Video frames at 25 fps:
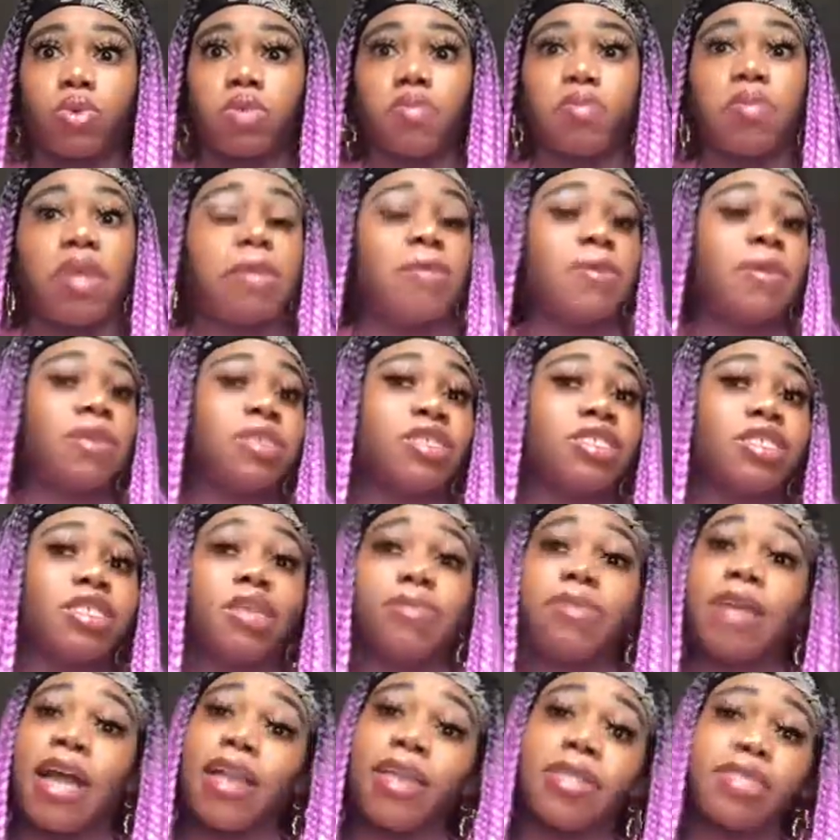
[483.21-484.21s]
Maybe some
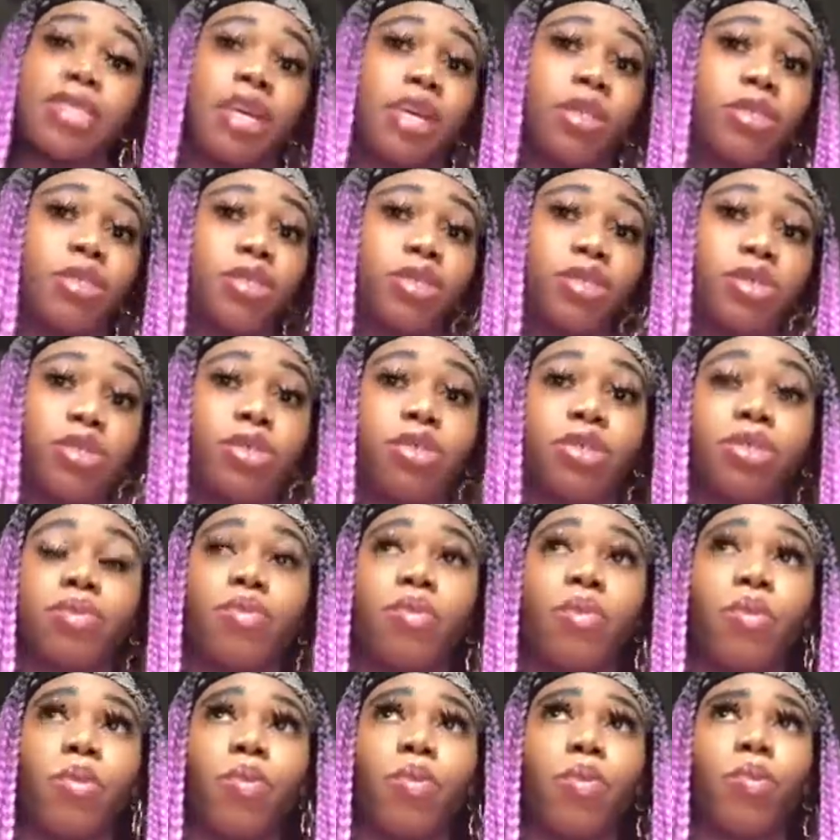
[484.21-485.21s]
guidance counselors,
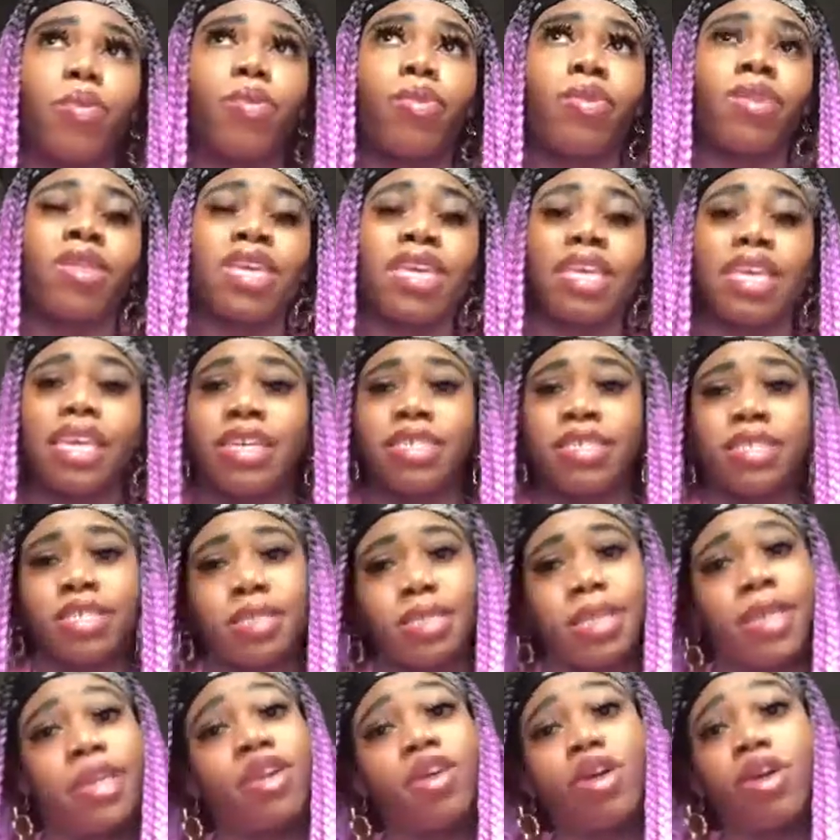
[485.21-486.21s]
yes,
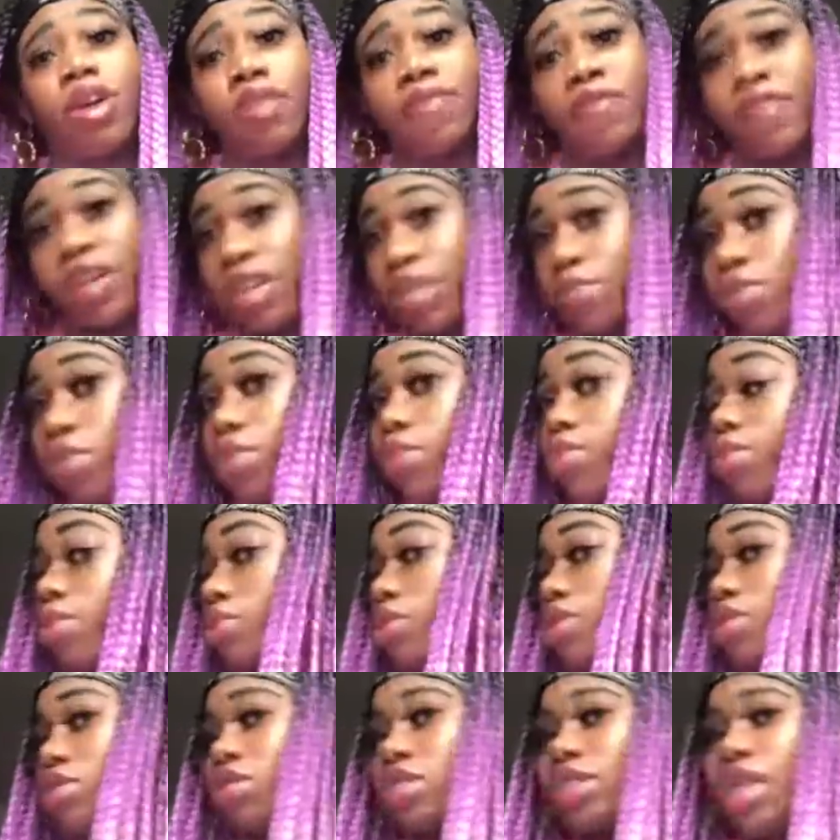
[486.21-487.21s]
they are available most
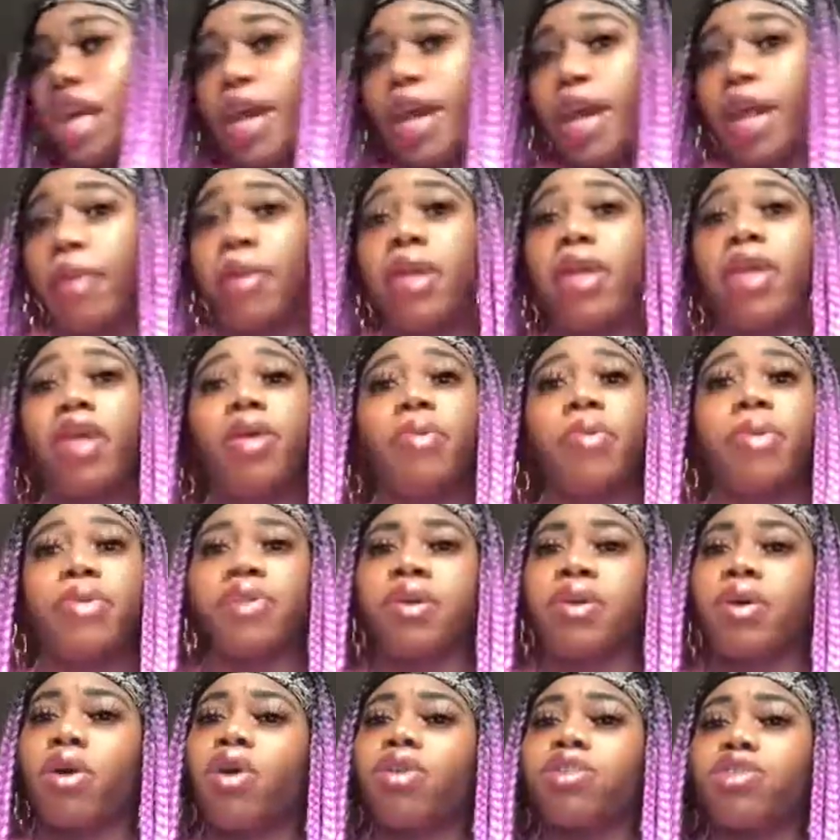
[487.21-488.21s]
of the time, but they
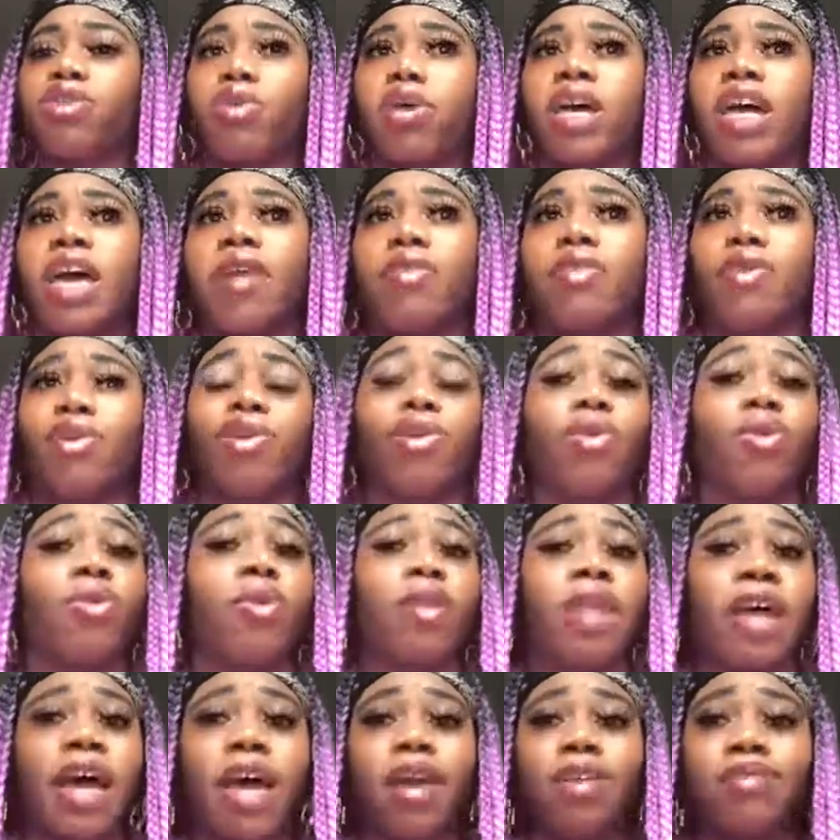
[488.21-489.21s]
also have their own
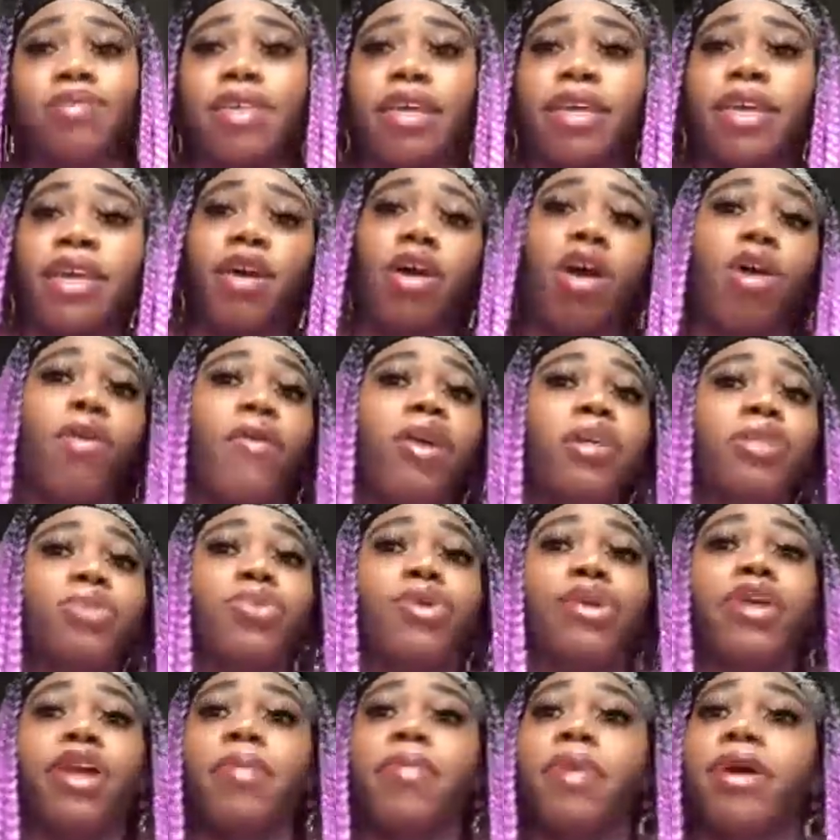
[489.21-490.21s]
lives. They can't always
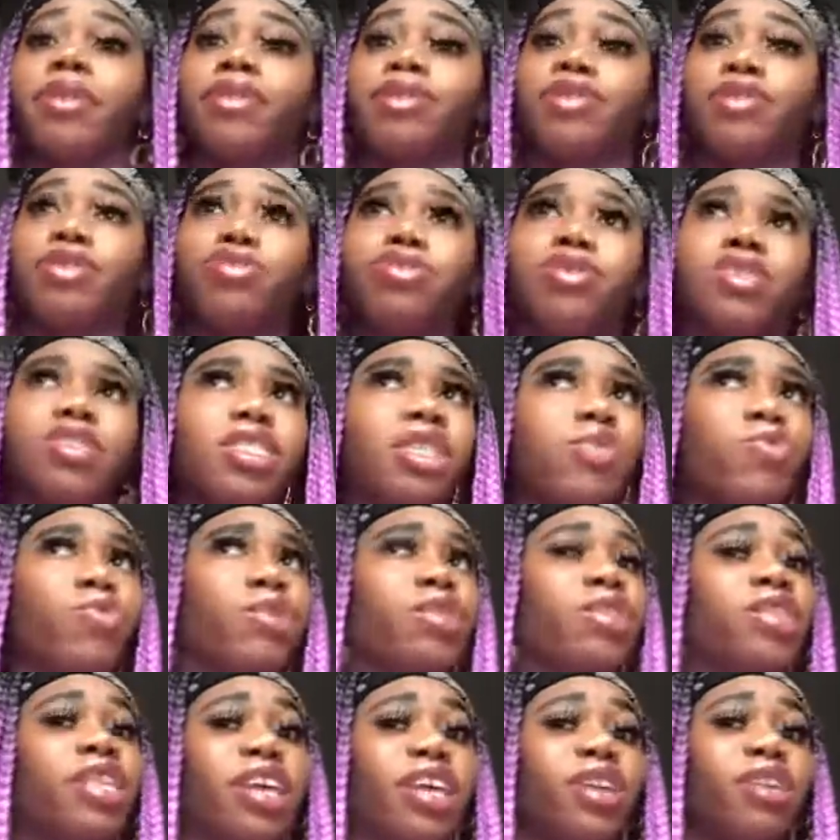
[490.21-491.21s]
worry about the students and what
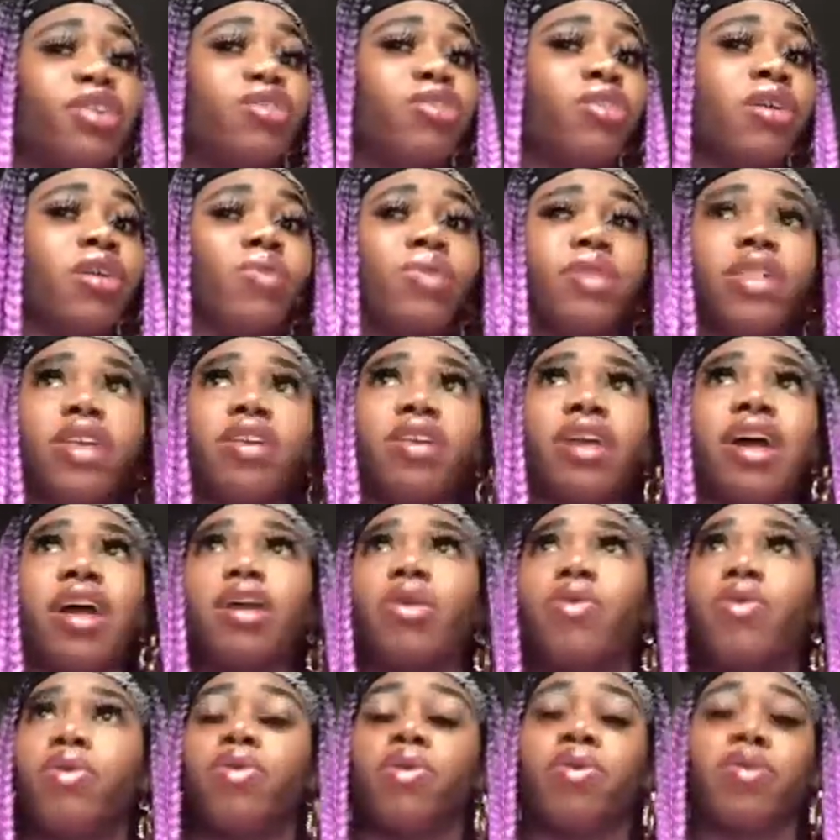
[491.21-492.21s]
they're doing, what they got
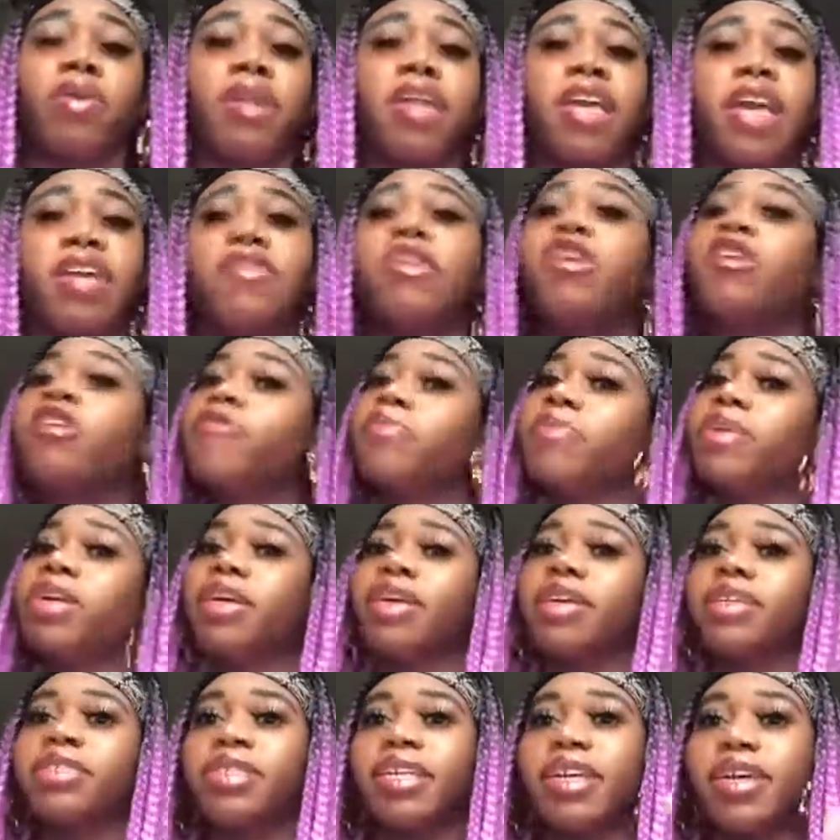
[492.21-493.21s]
going on in life,
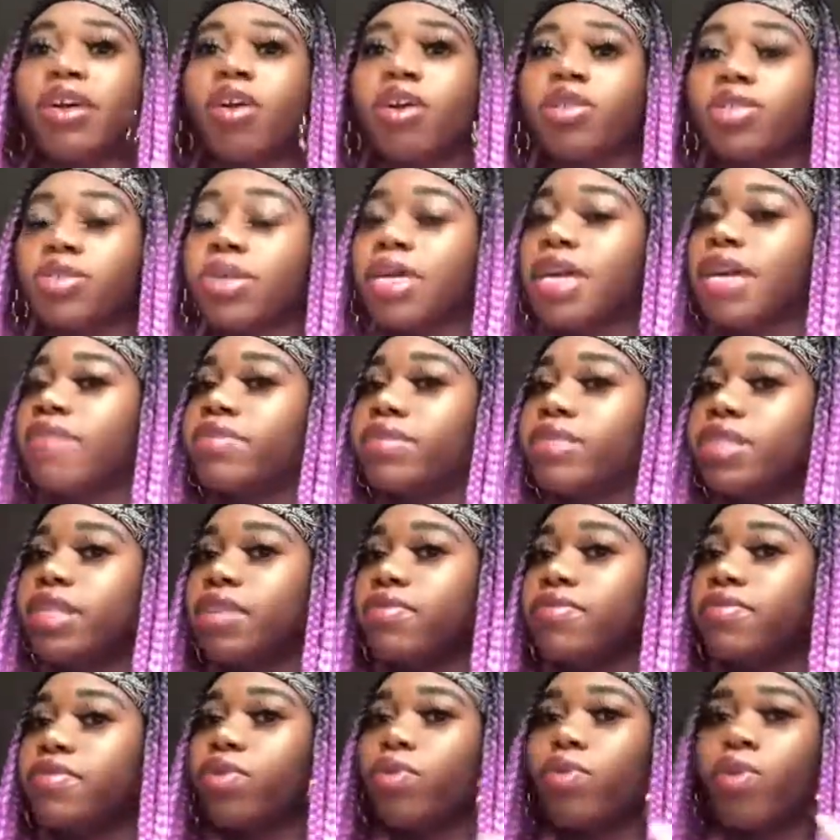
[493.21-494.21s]
because they also have stuff
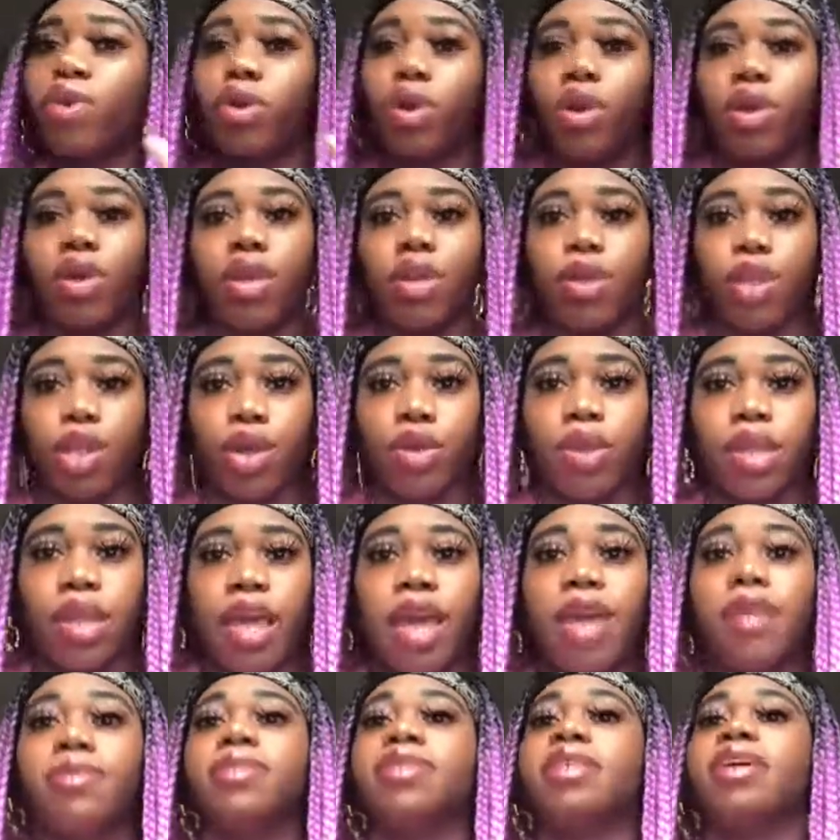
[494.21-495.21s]
going on in their
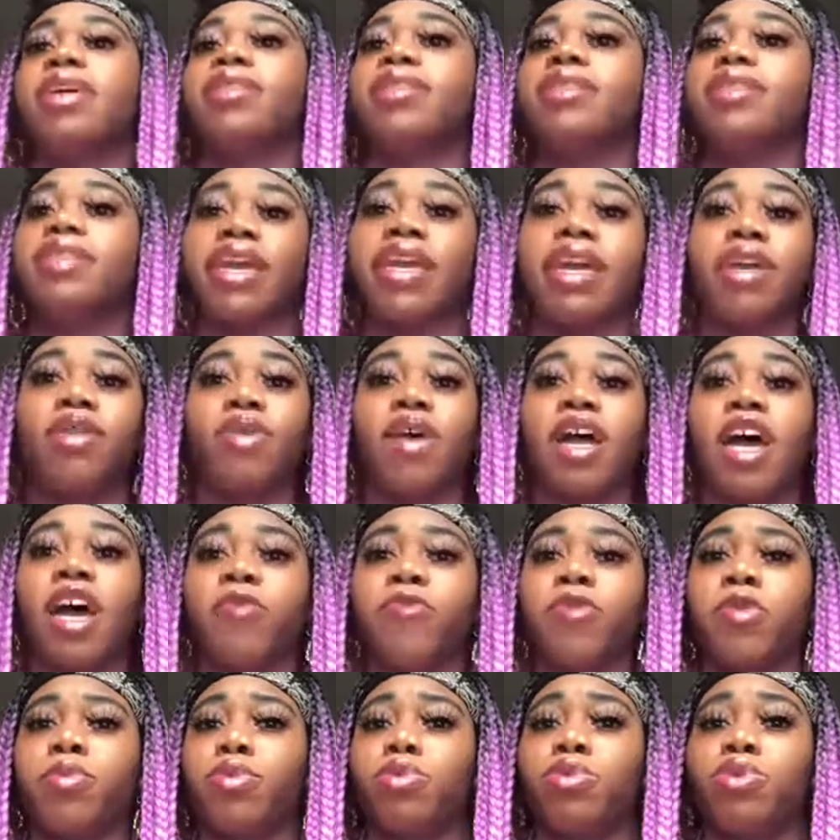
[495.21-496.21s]
lives that they don't have
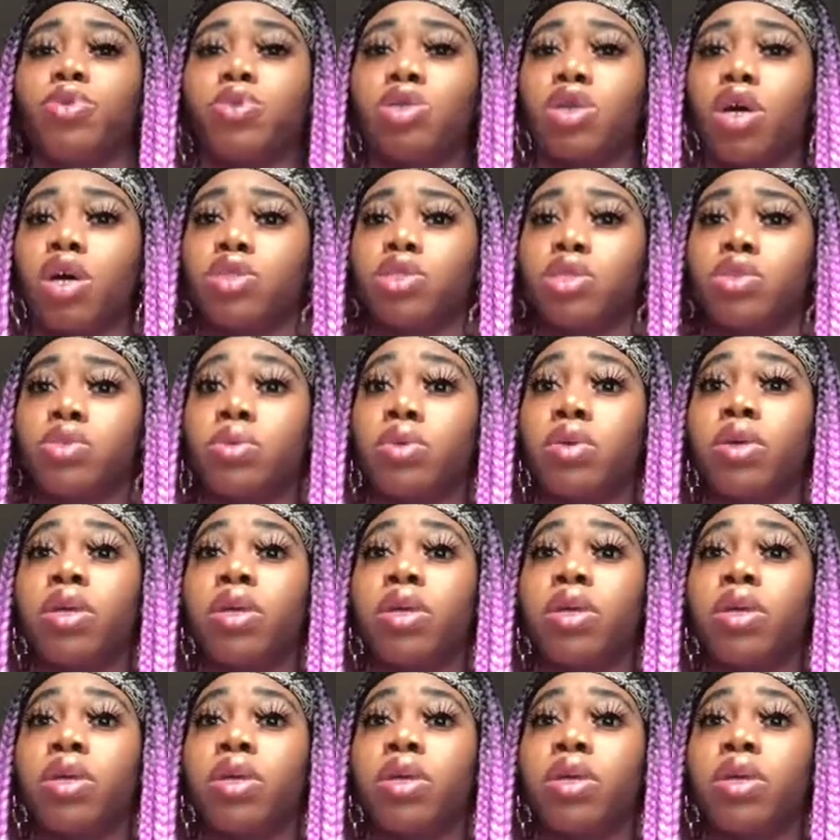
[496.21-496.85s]
people to talk to.